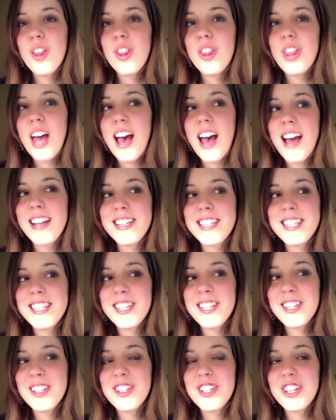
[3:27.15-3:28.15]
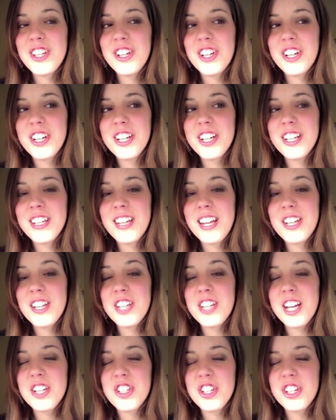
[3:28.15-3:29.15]
that she
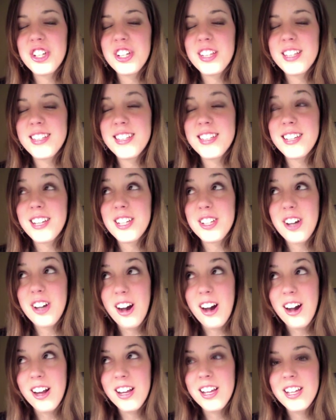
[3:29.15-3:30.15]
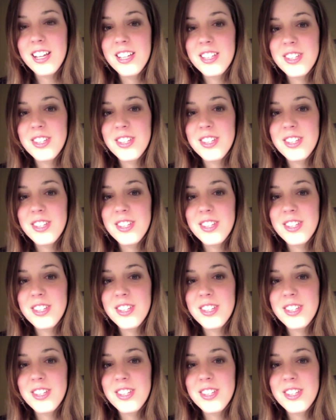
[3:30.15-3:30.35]
actually heard this in a talk.